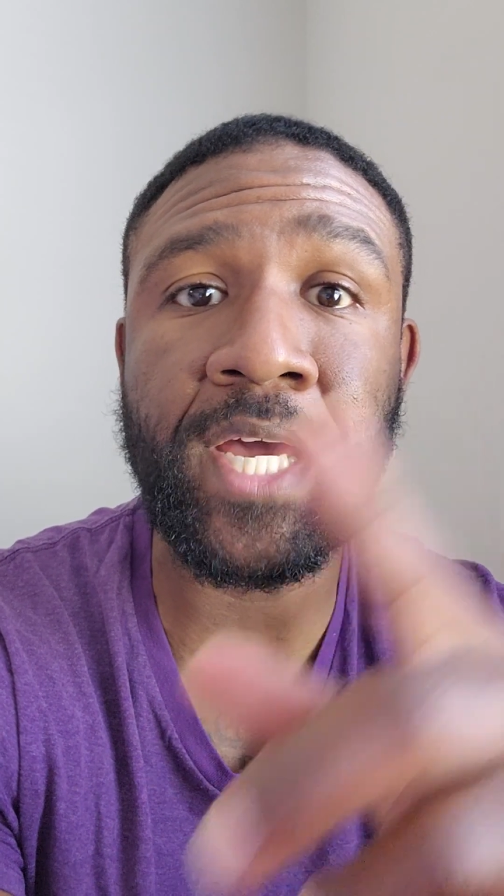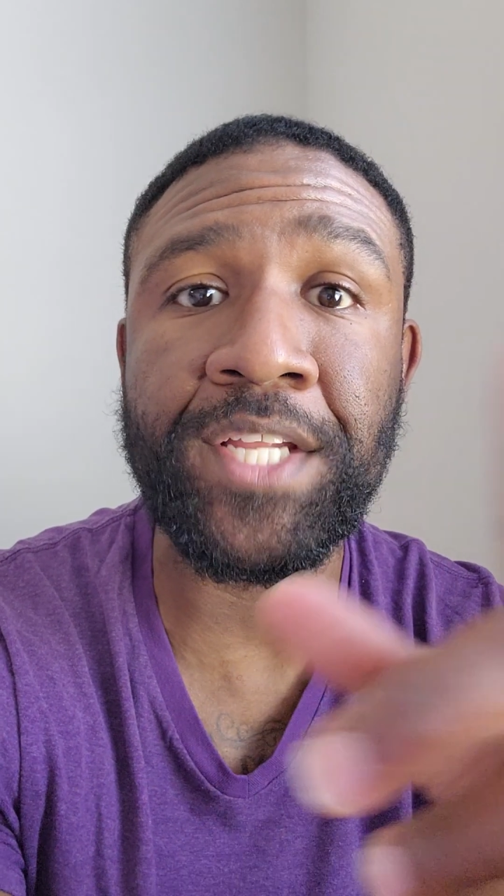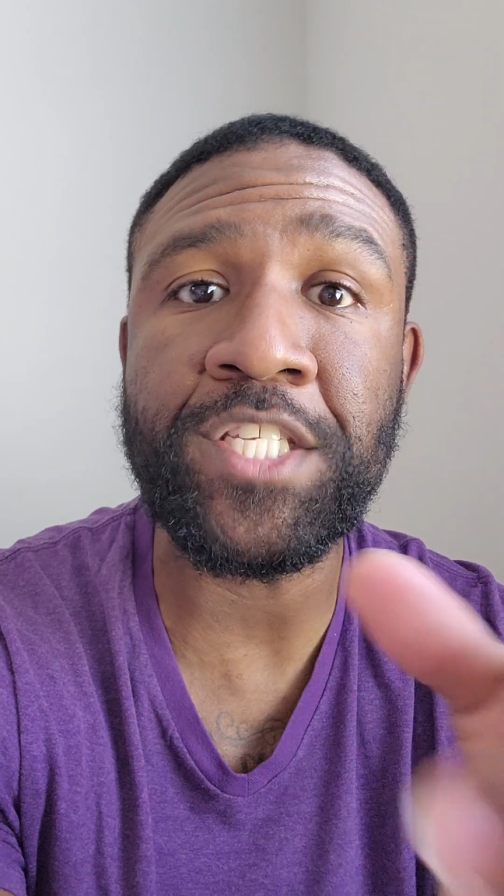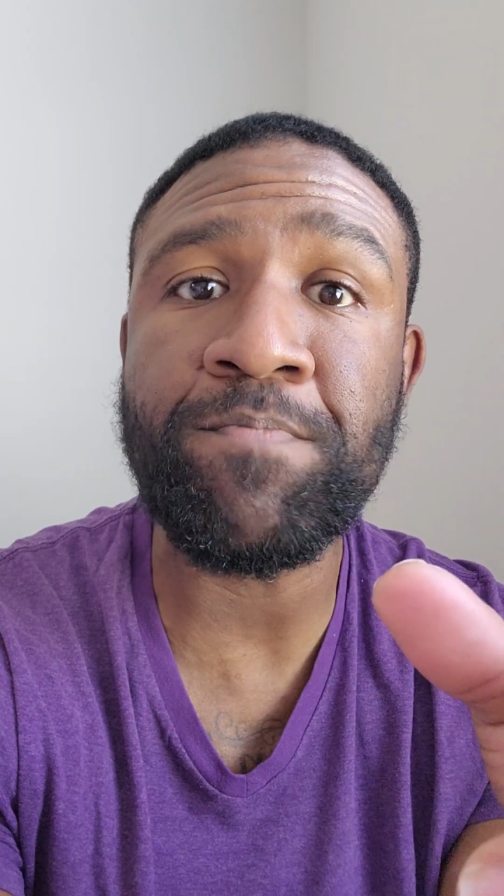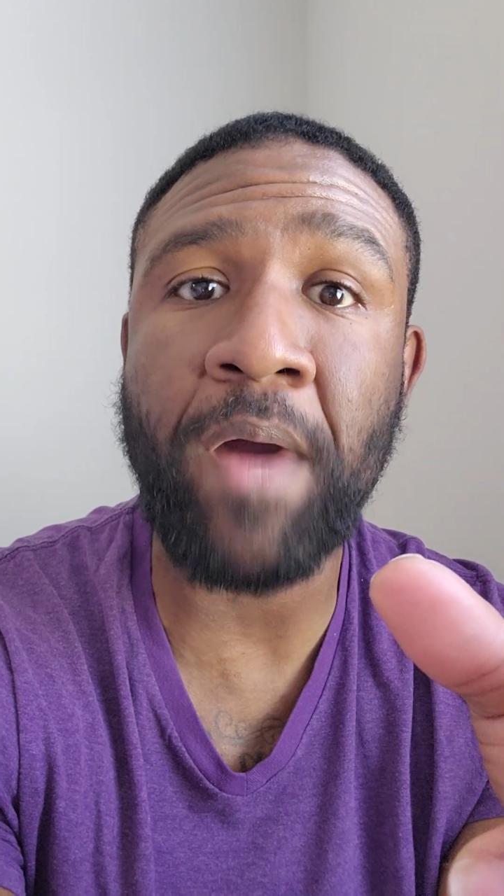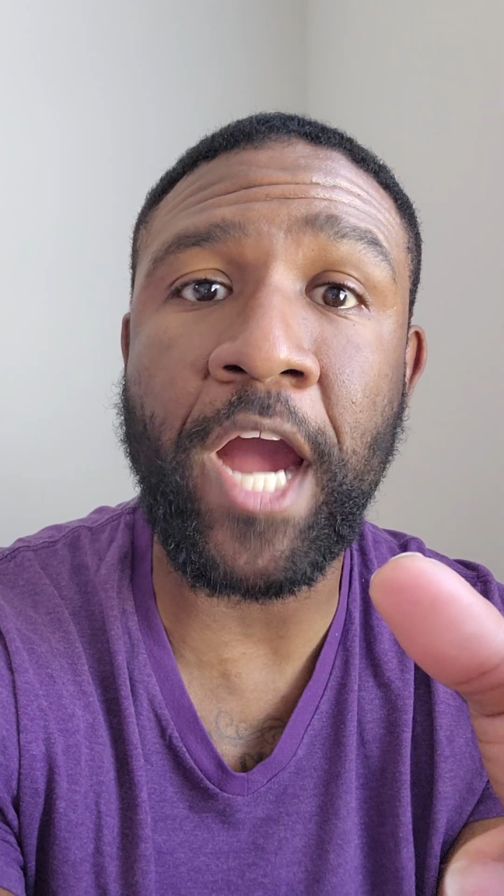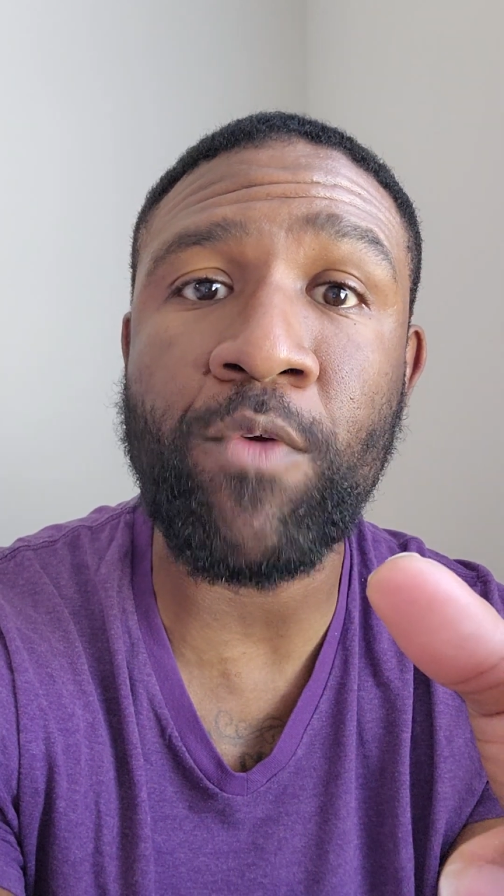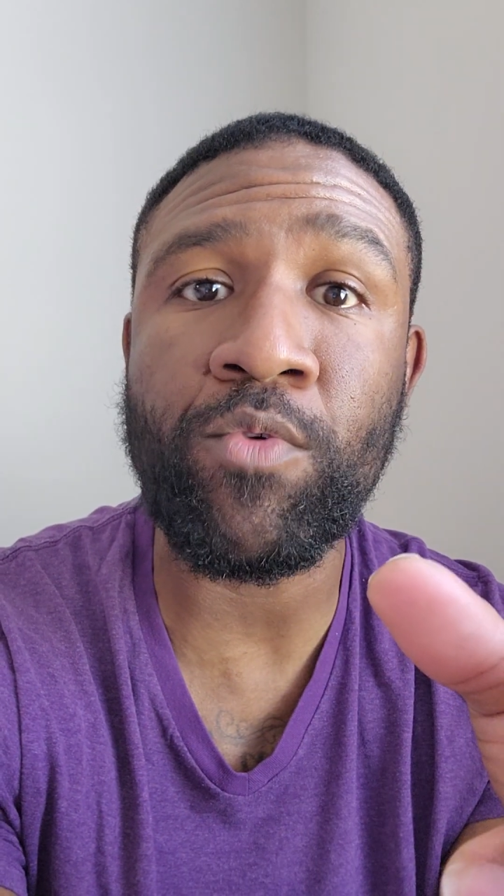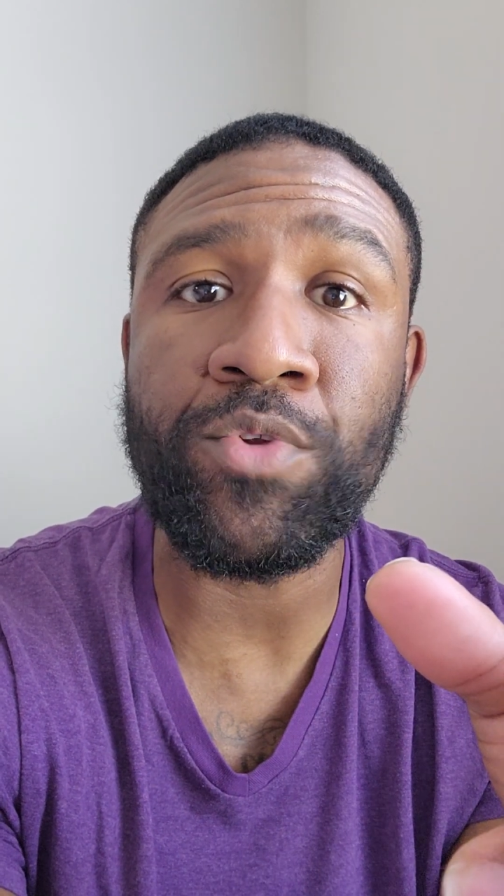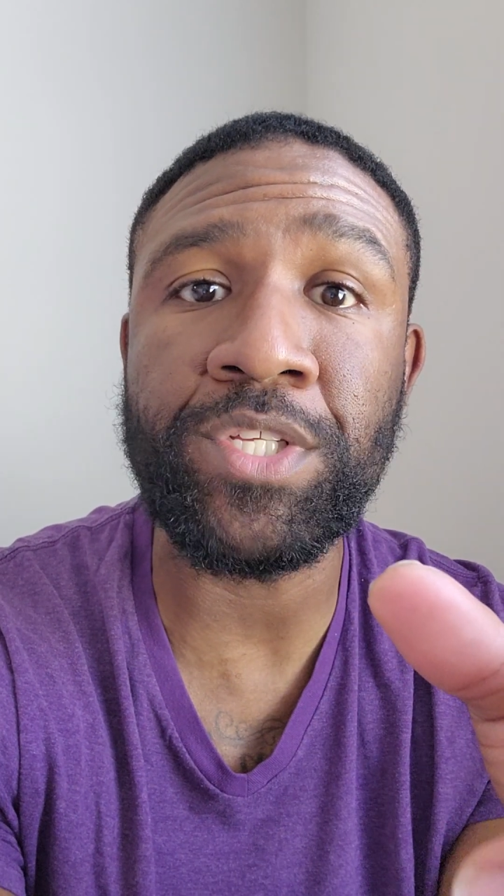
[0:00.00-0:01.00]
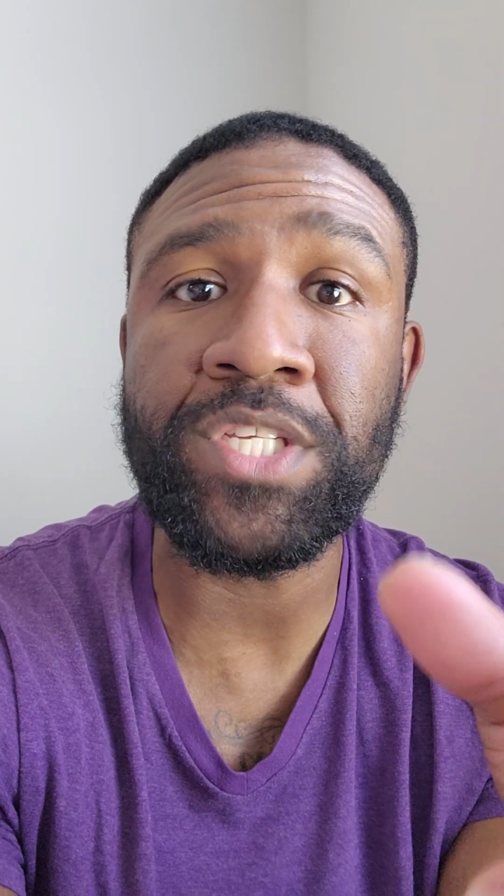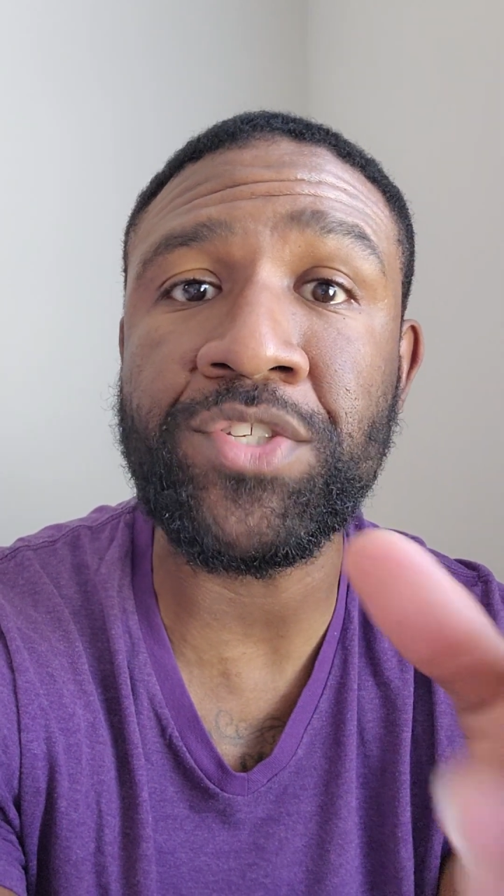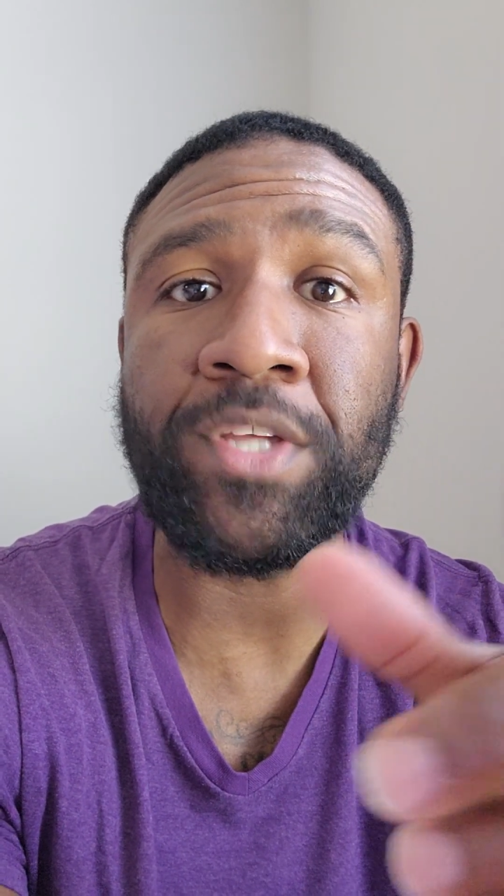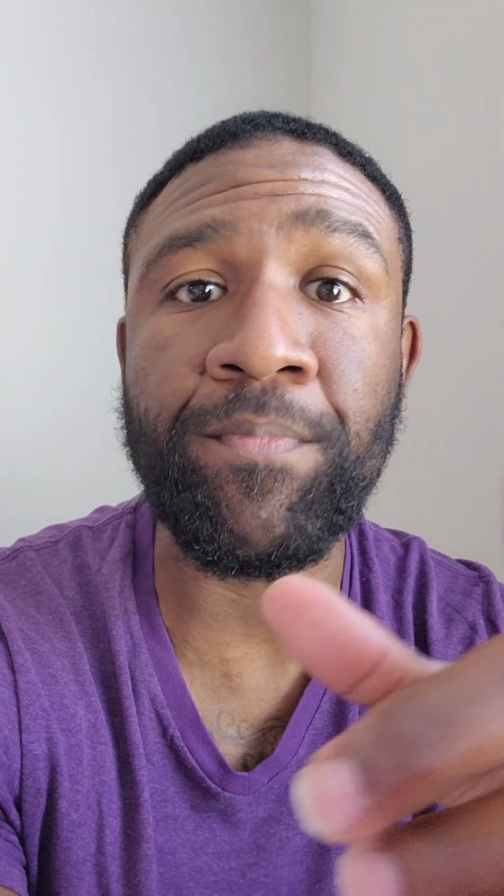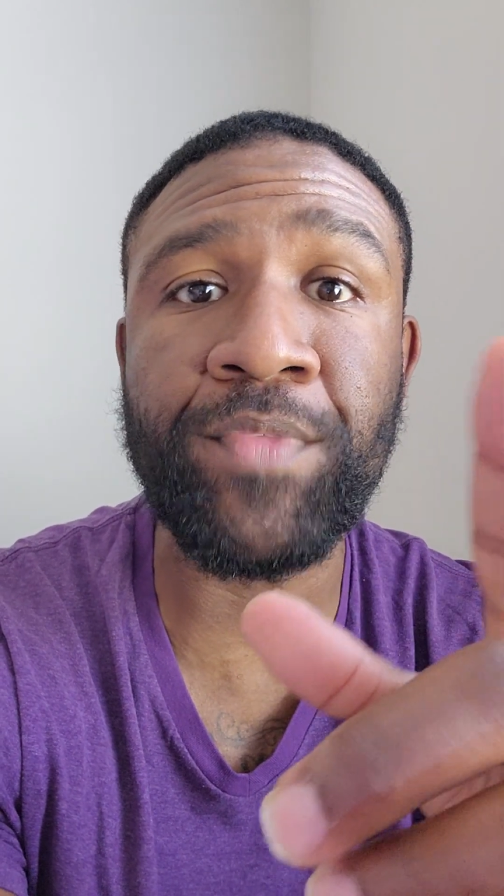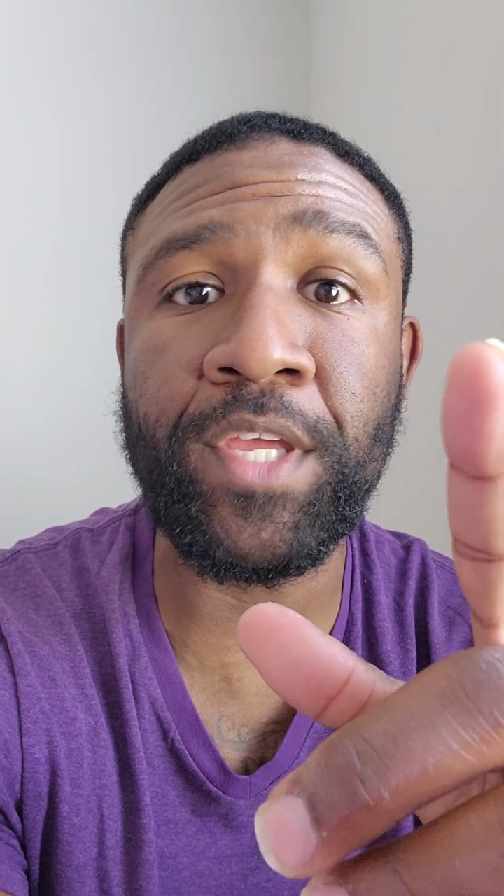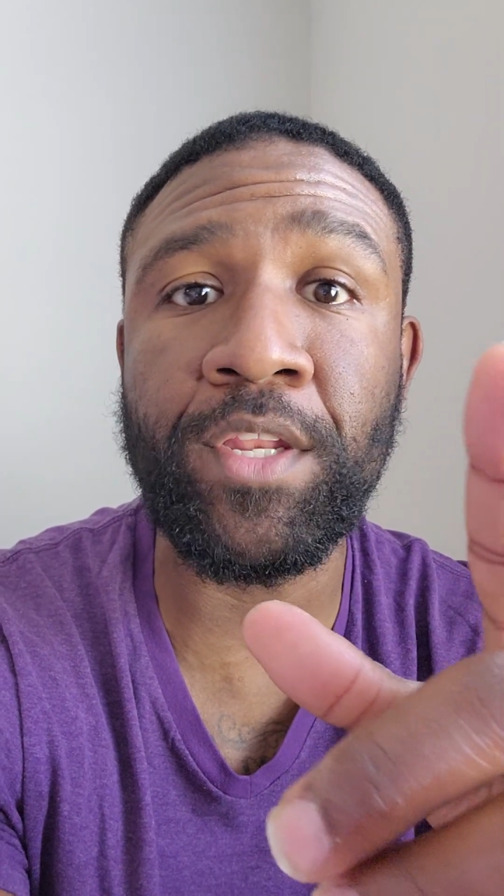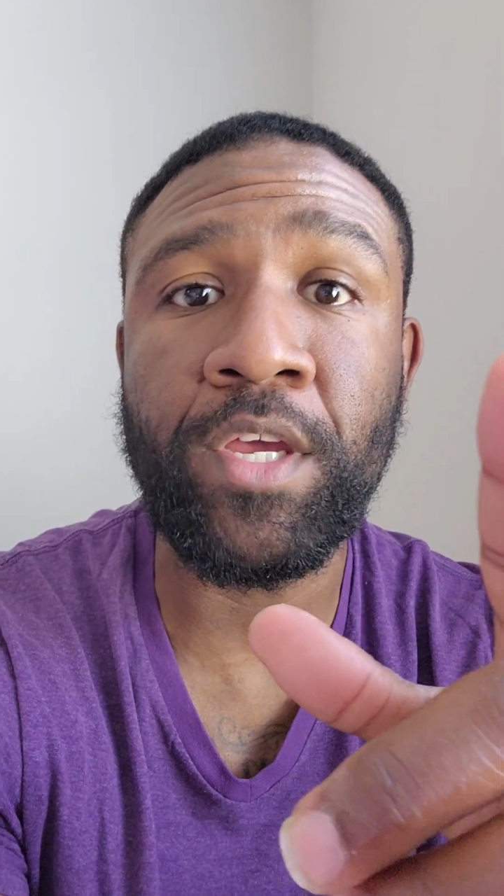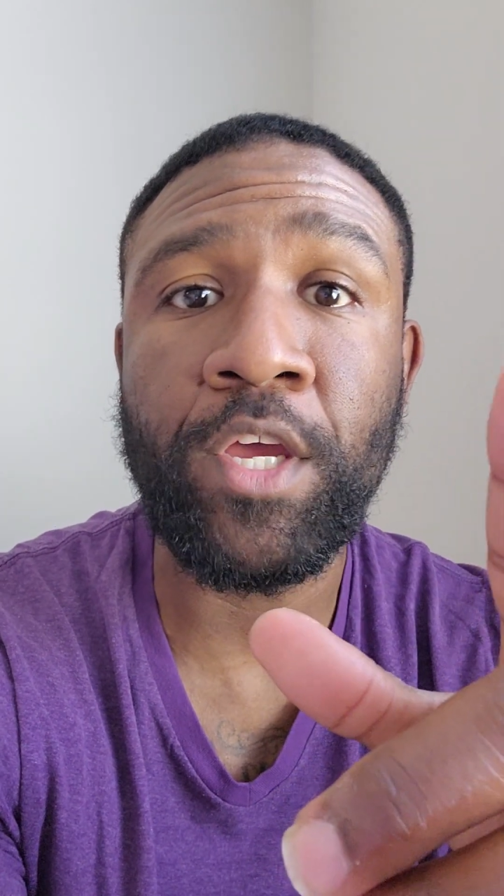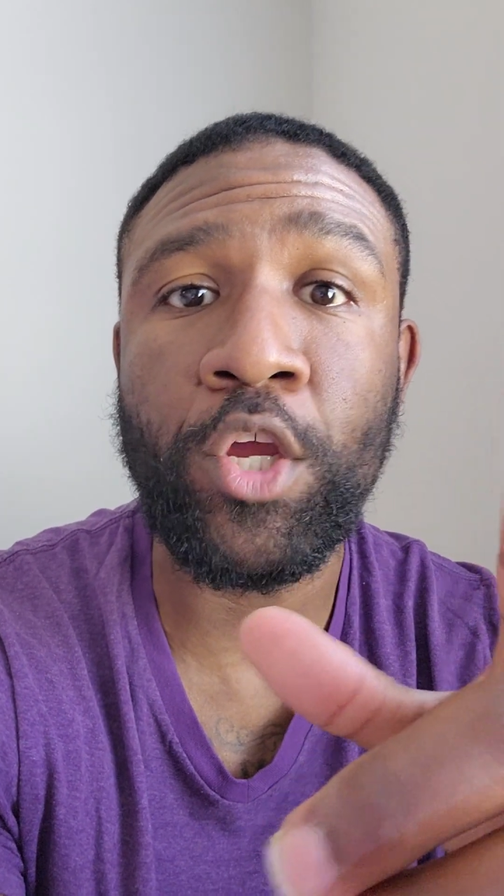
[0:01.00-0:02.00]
now it's spiraled into something